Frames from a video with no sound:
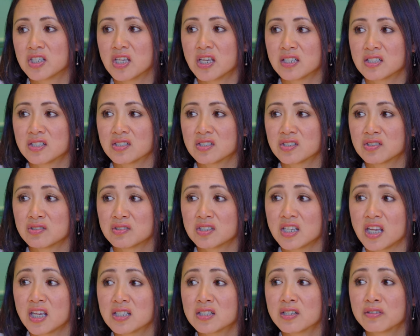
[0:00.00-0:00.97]
chance to
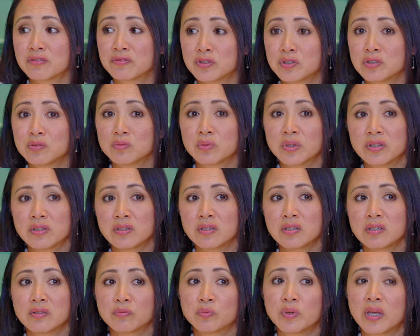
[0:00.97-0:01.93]
taste our food,
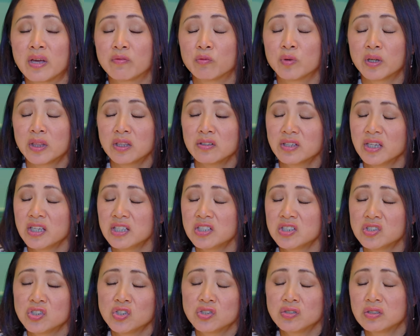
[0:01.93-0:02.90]
whether if we have one
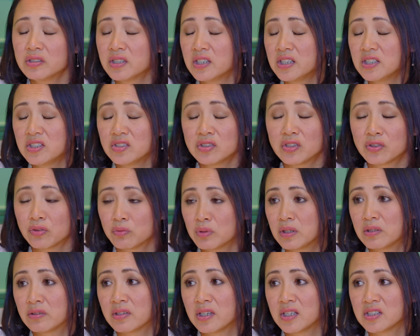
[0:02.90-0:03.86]
location, two location, or
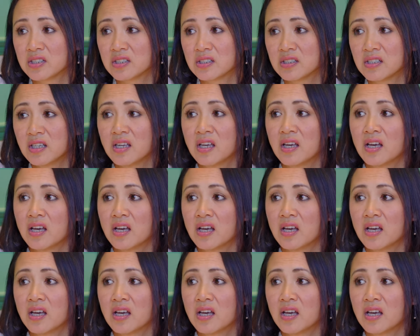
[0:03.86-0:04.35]
three location.